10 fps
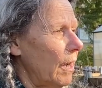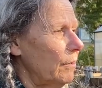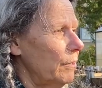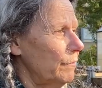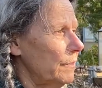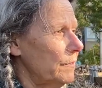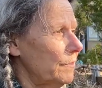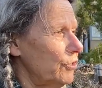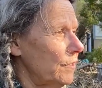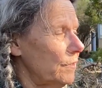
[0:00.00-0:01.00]
RFS
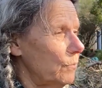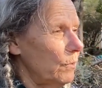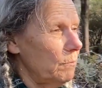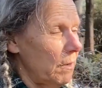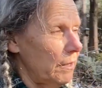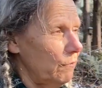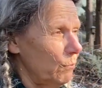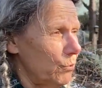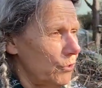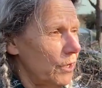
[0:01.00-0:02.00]
suggested we might
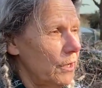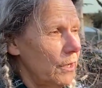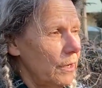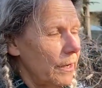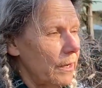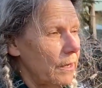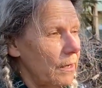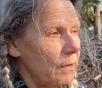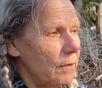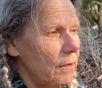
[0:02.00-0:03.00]
even put
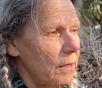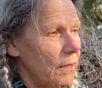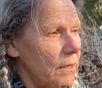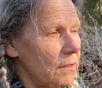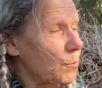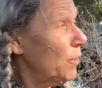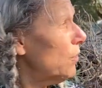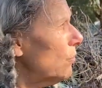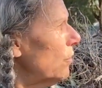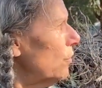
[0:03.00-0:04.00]
a
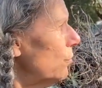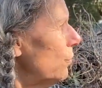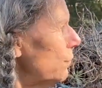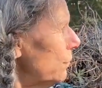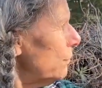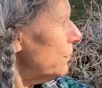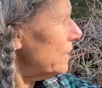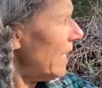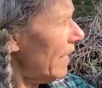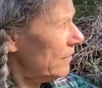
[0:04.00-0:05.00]
sprinkler on the roof of the
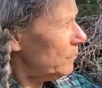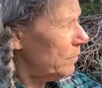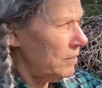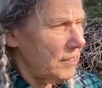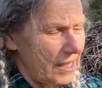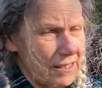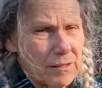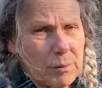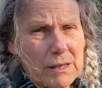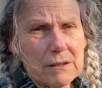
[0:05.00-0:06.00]
tanks, because the
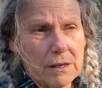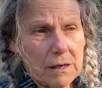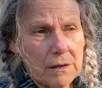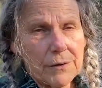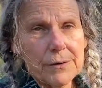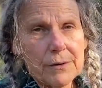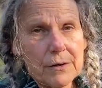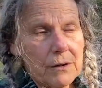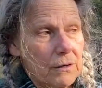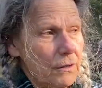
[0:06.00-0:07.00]
tanks are plastic,
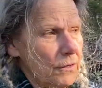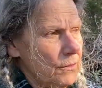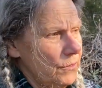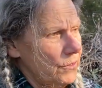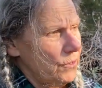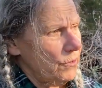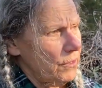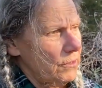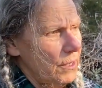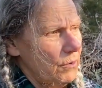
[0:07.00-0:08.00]
so
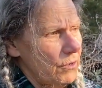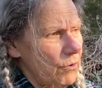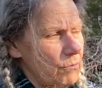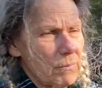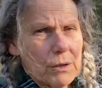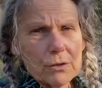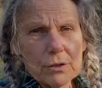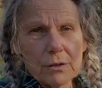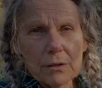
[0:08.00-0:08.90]
that they don't melt.